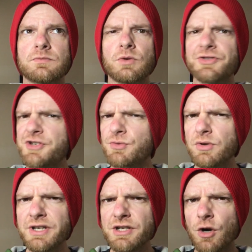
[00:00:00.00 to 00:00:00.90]
well, do you
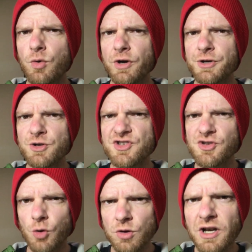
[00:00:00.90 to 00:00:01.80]
really know where your
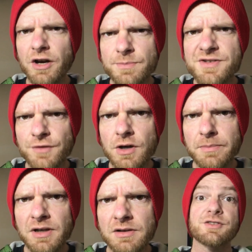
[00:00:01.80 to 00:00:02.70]
soul comes
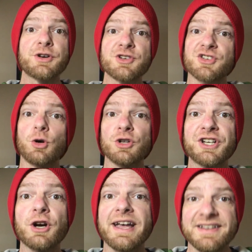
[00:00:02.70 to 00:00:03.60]
from? So your soul,
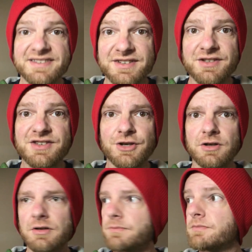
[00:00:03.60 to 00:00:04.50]
your essence,
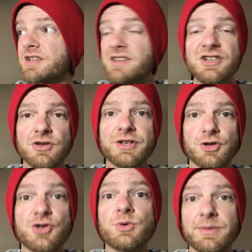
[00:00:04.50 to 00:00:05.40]
essentially your
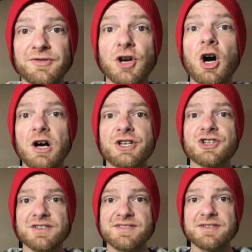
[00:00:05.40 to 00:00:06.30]
stream of
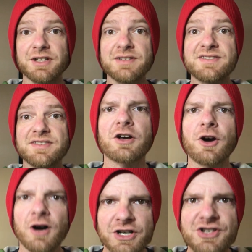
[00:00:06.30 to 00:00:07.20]
consciousness.
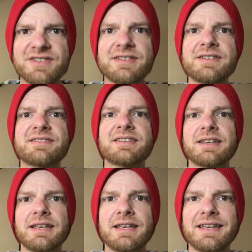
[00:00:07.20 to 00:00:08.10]
Consciousness
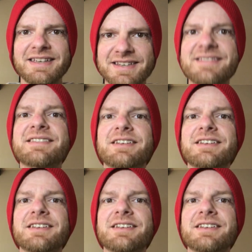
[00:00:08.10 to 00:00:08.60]
is